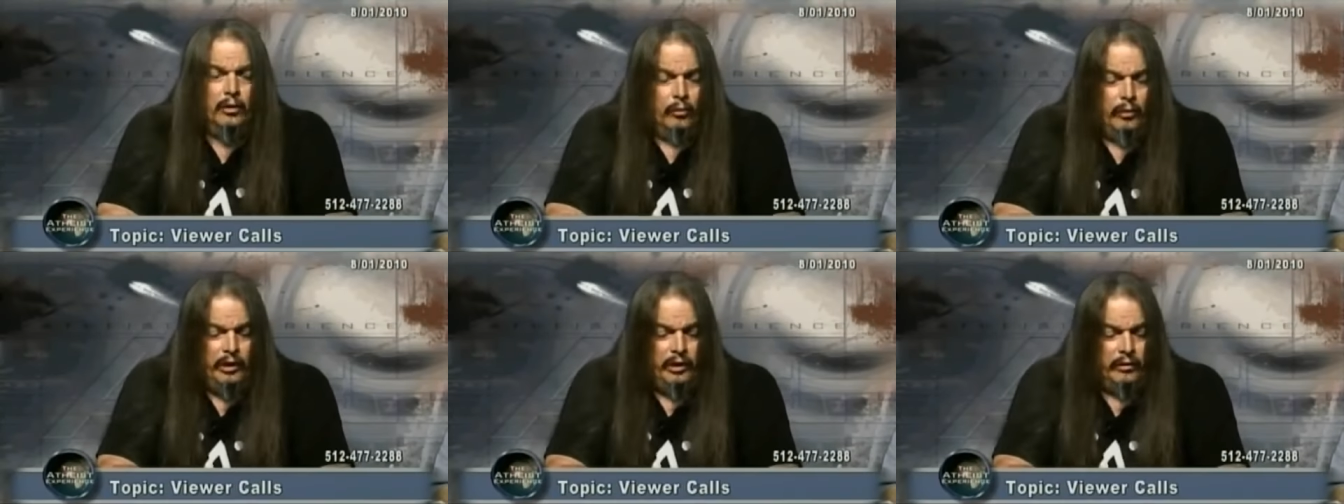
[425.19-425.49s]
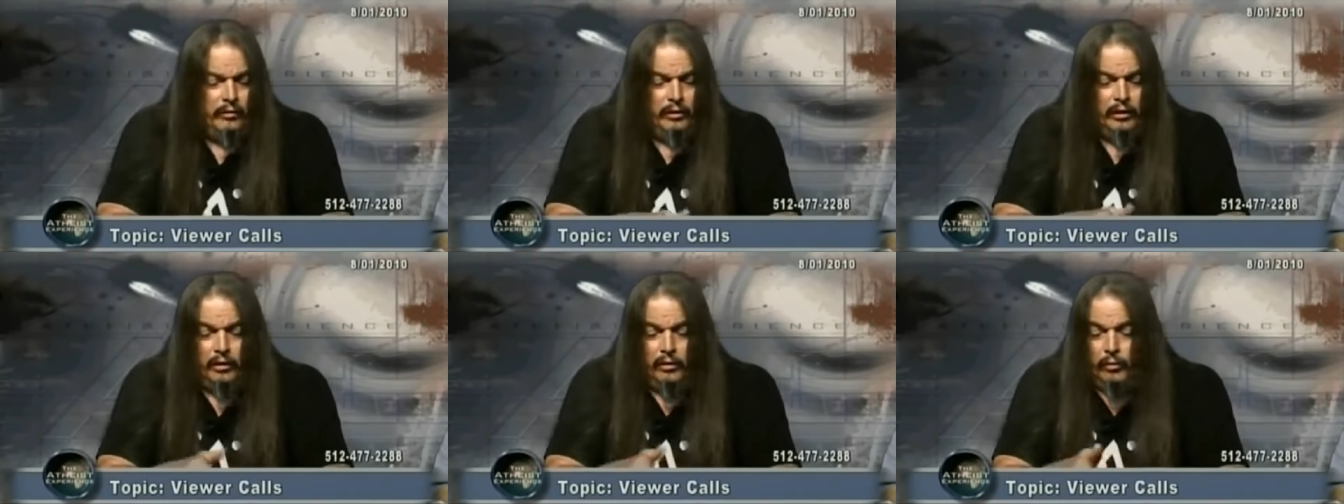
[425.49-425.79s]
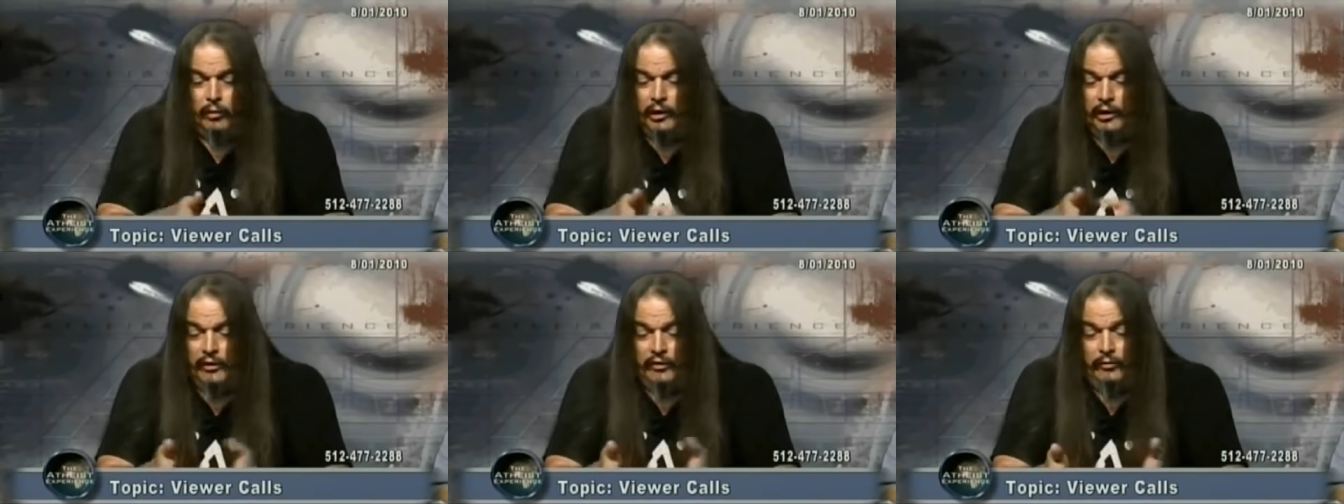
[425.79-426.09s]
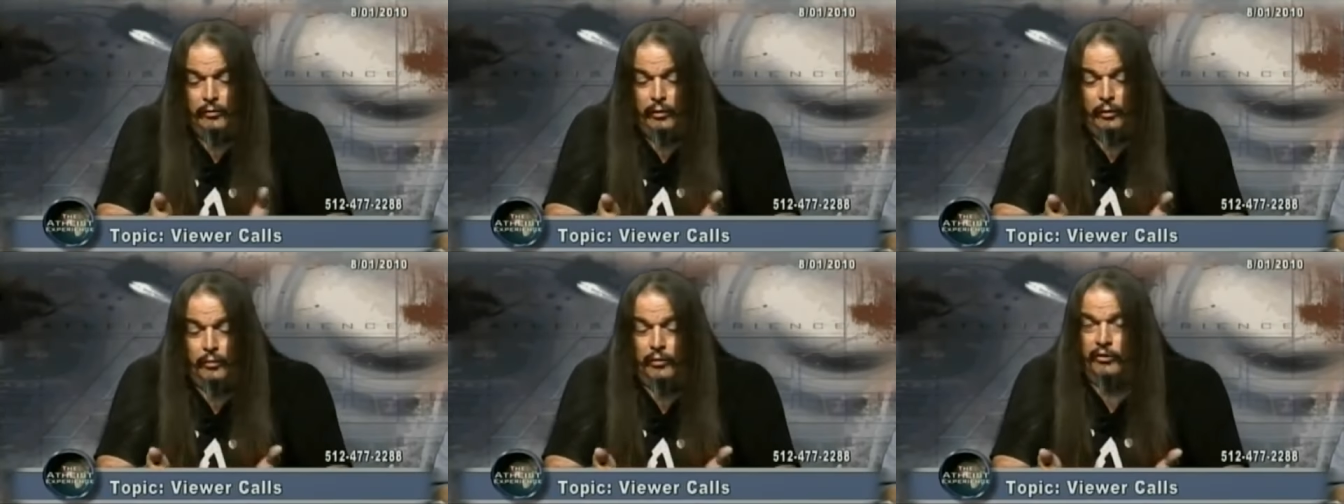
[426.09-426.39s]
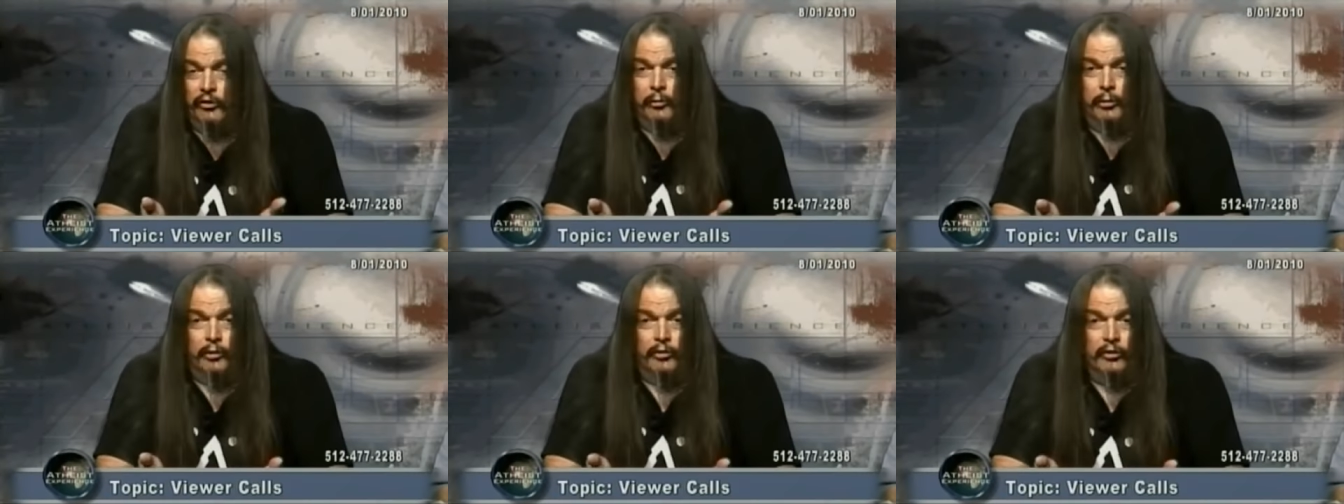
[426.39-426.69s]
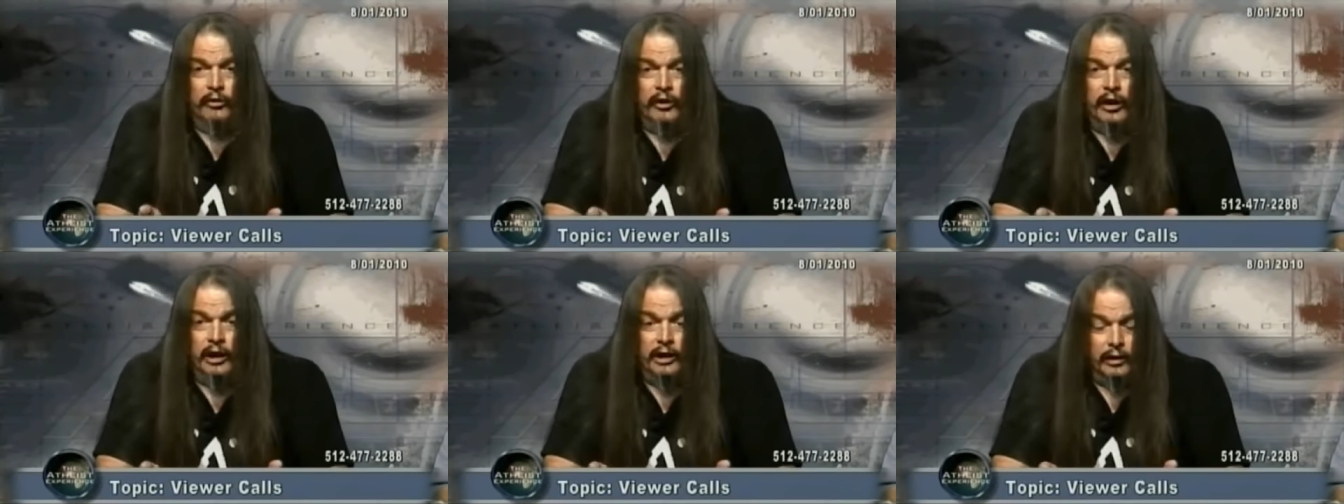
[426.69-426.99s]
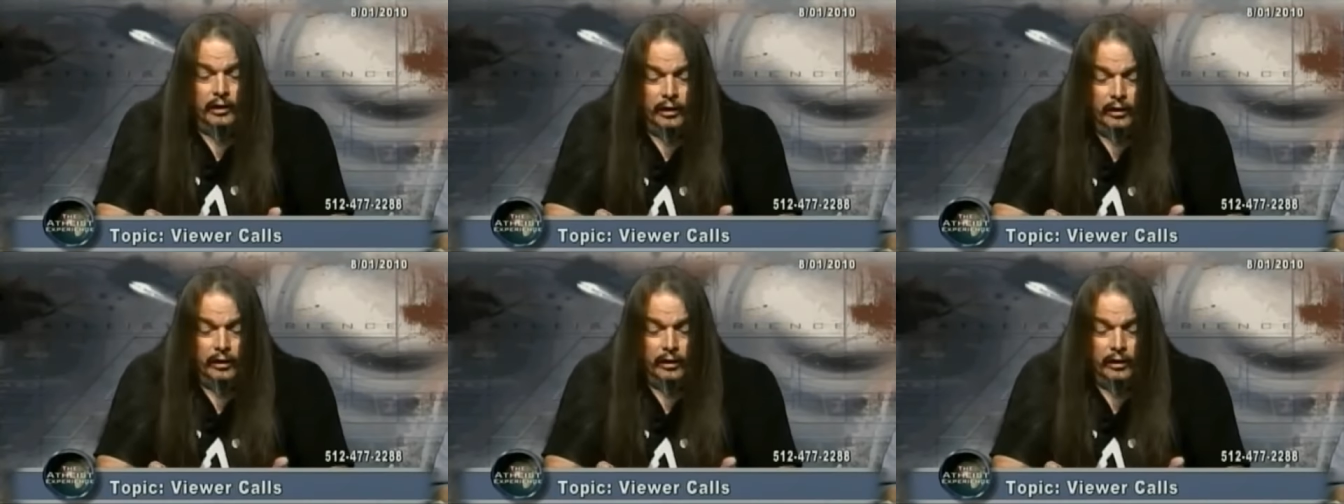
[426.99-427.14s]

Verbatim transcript: We don't know what is what we're supposed to take